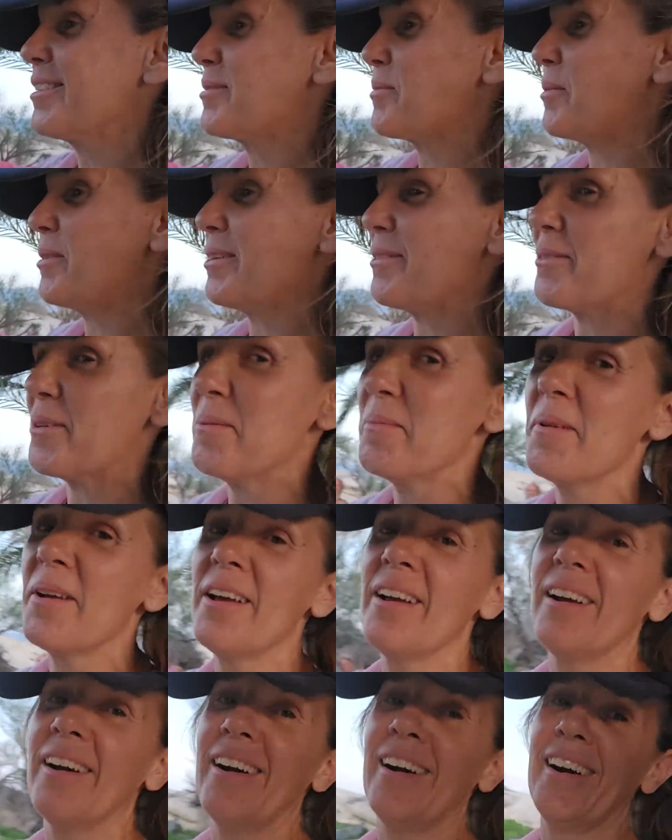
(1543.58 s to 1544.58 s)
one of them.
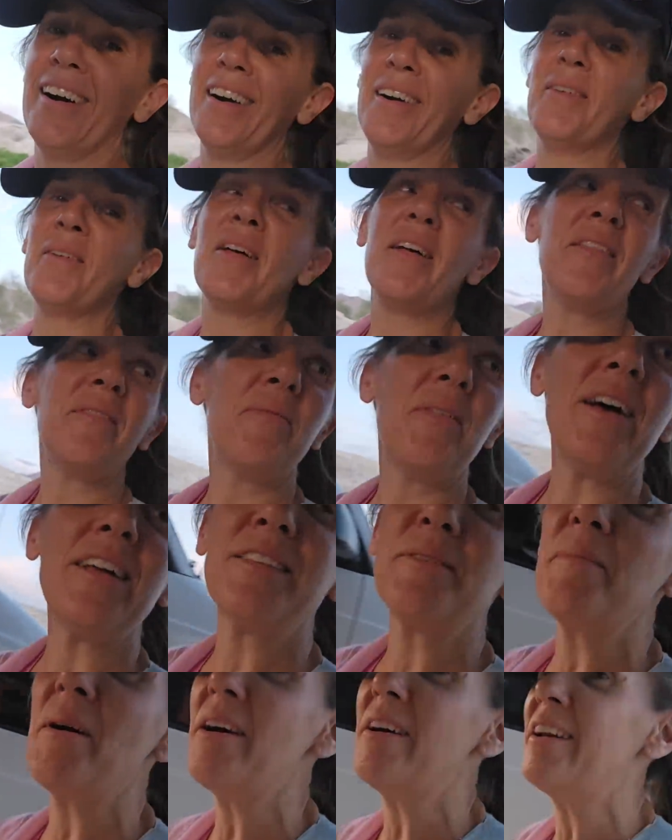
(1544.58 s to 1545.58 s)
Uh, that's
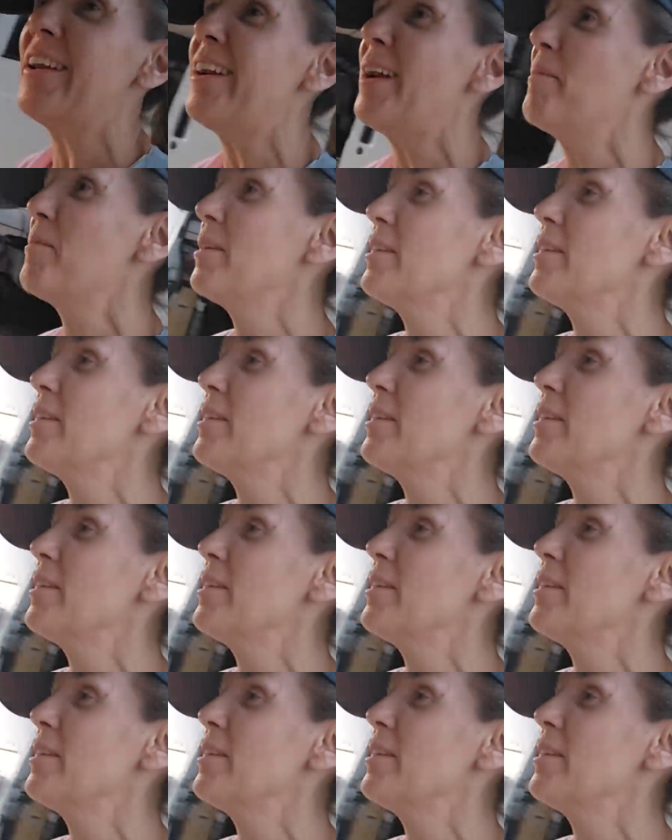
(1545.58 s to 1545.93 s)
about it. I'm going to